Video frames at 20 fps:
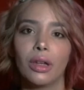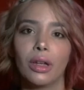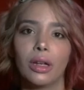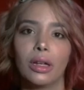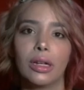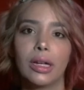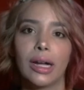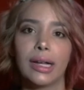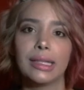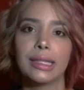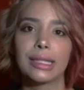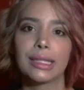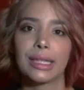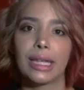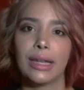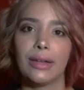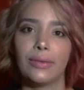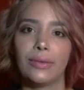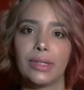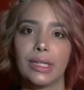Gun
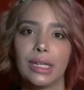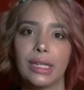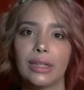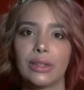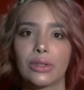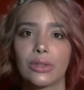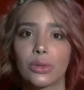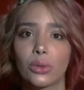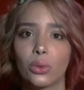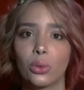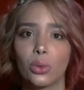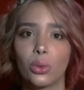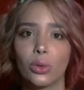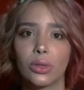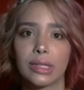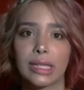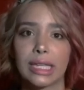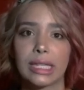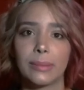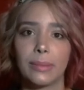safety in schools
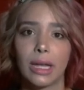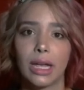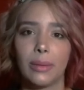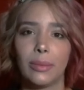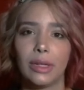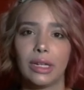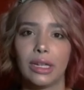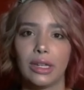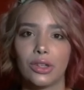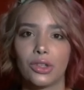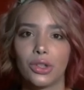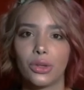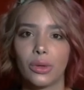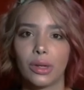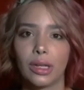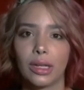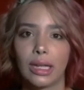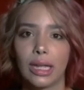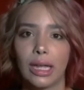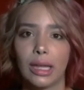has become an issue
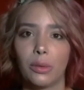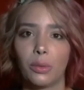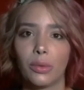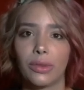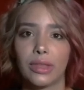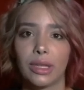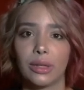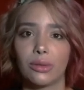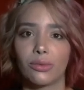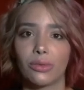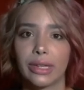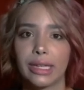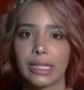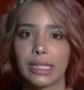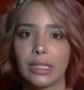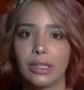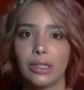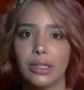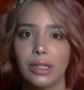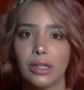again within
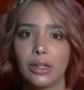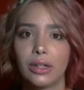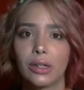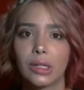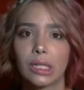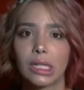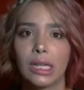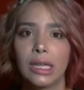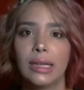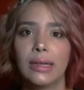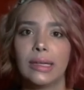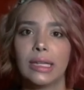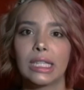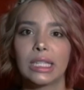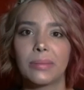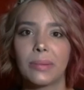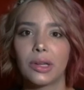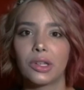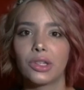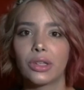recent years,
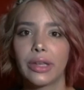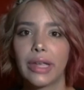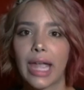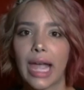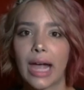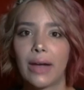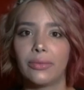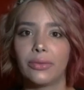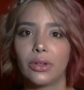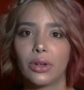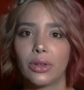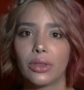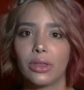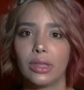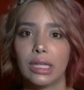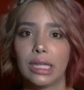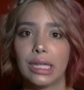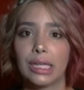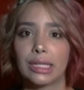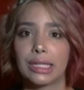especially after
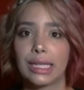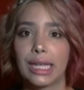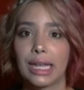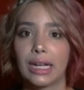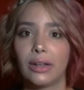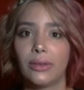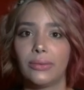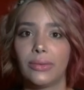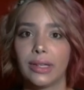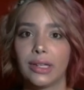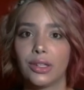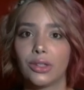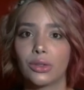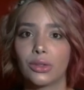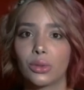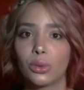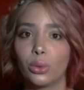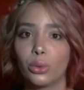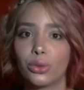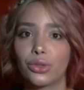the Santa Fe
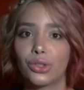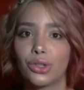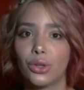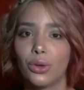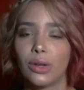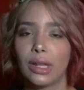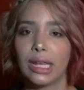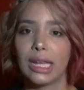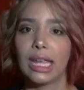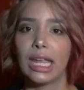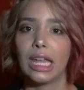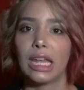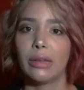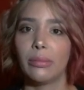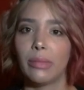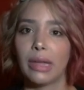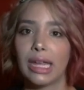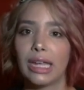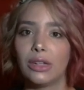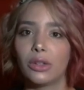school shooting in
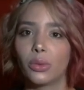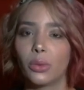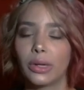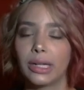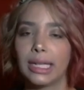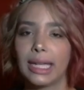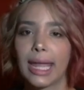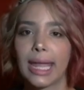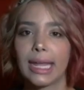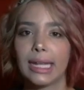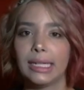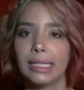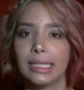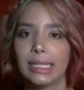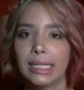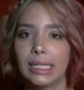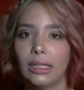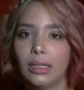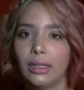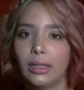May
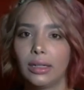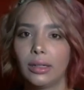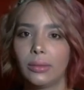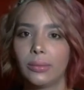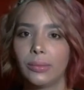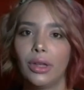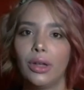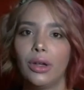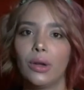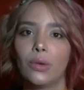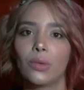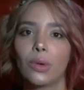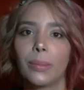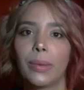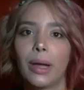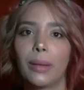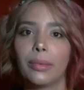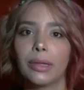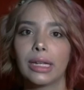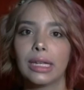2018.
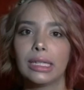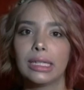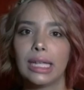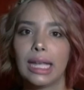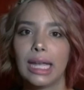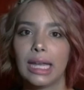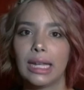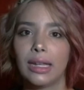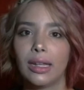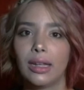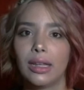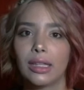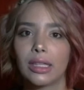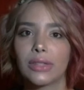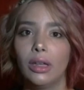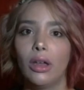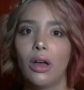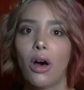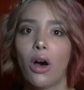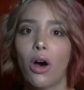Republican
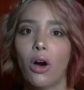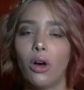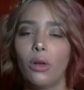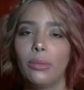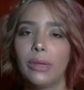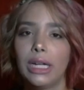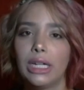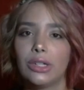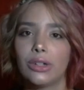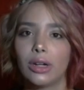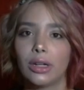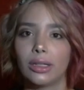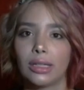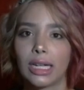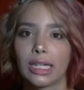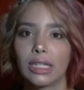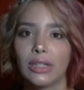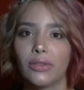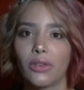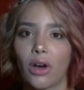candidates, all major
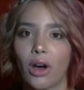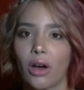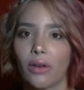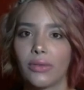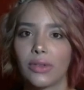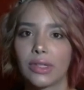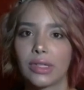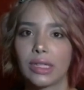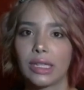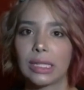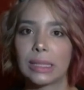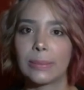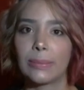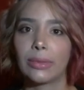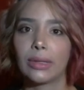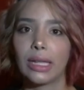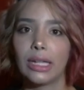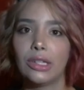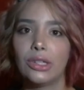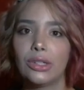elective offices,
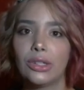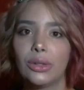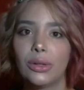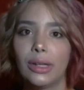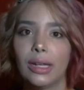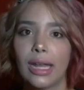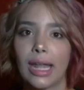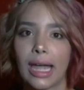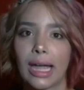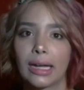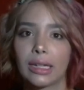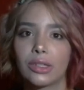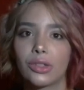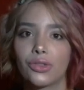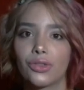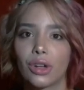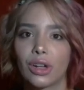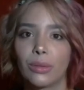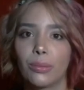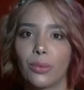pledged to enact
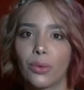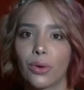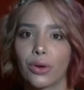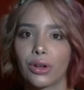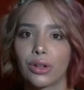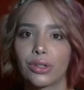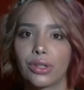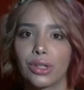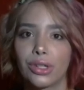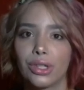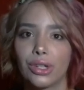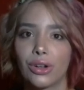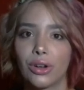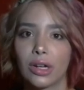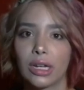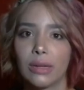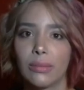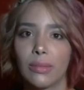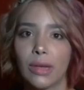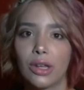strict border
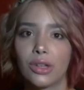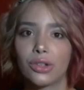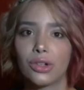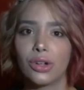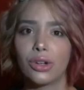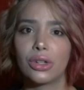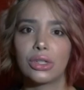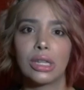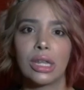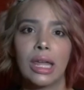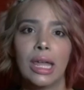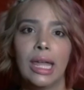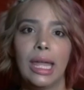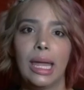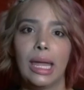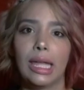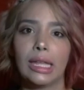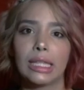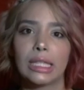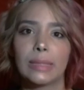security measures
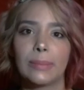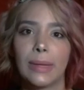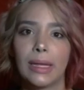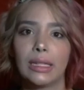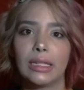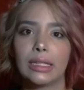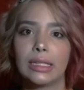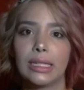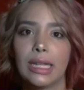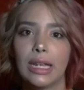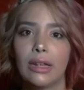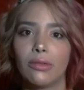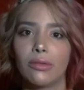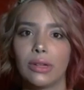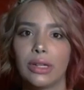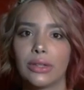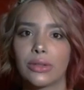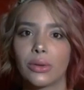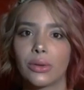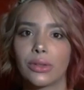and spend state
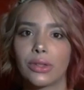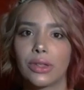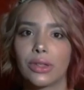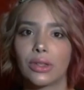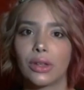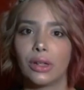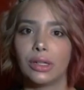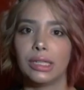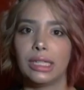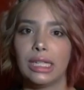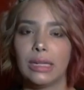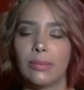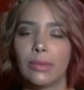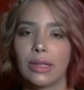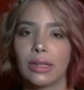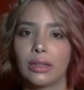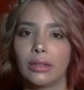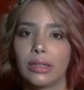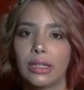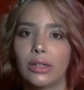resources on keeping
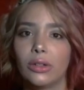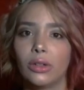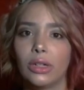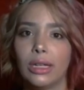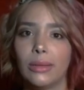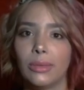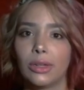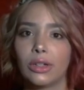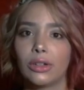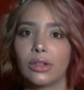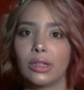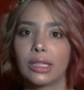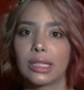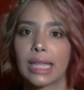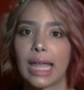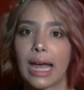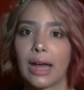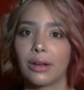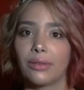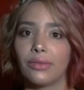illegal immigrants
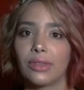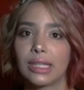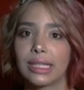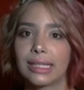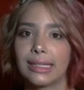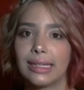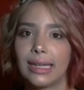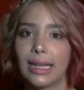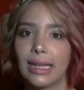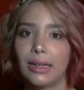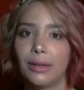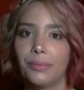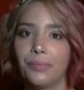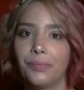out of the state.